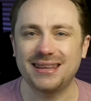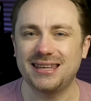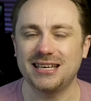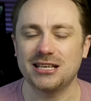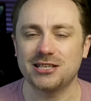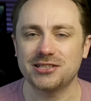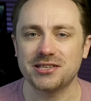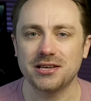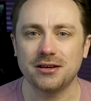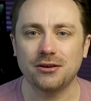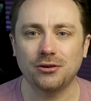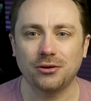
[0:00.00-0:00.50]
I think
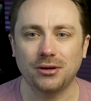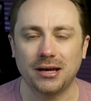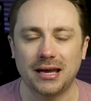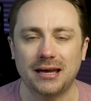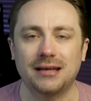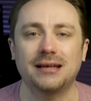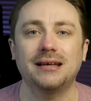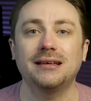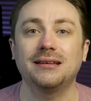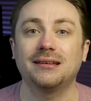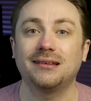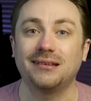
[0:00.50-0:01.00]
so.
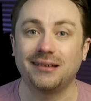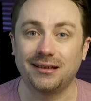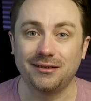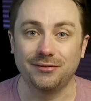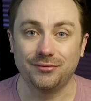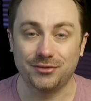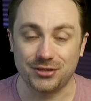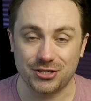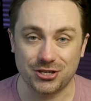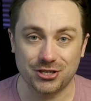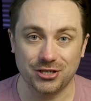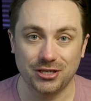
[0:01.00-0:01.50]
And I
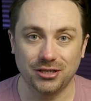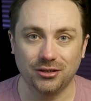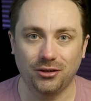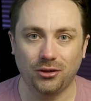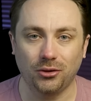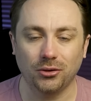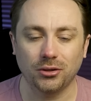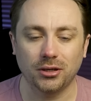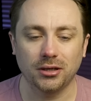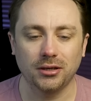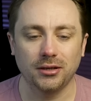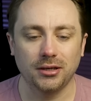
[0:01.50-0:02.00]
loved
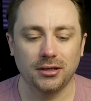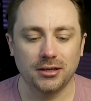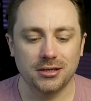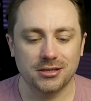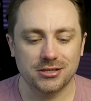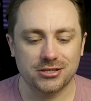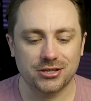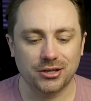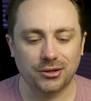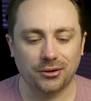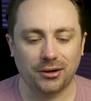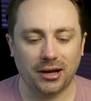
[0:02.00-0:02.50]
She-Hulk.
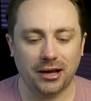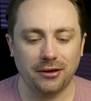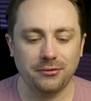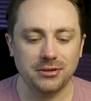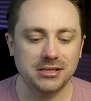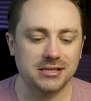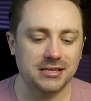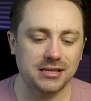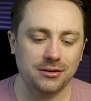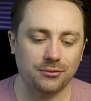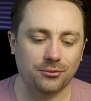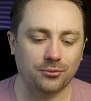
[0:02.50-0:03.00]
So I would
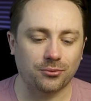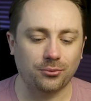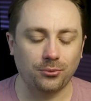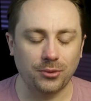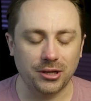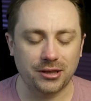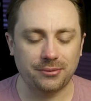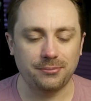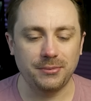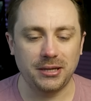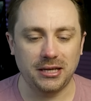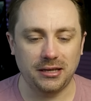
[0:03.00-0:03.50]
say
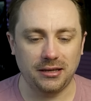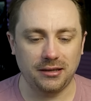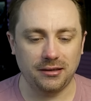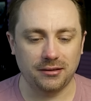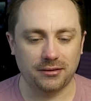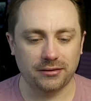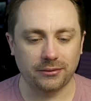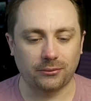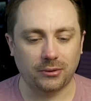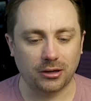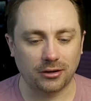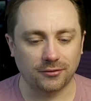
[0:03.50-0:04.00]
with me,
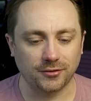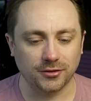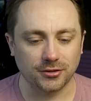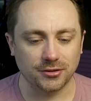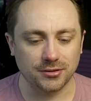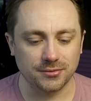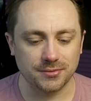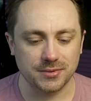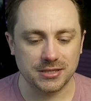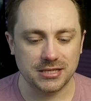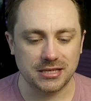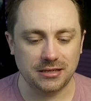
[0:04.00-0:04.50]
the
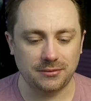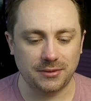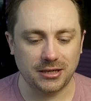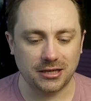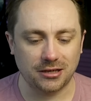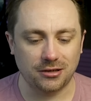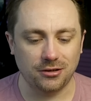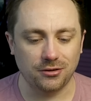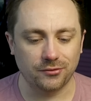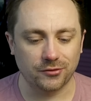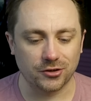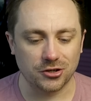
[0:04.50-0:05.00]
Marvel
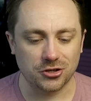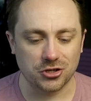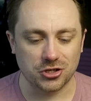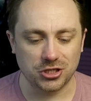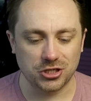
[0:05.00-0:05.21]
Cinematic Universe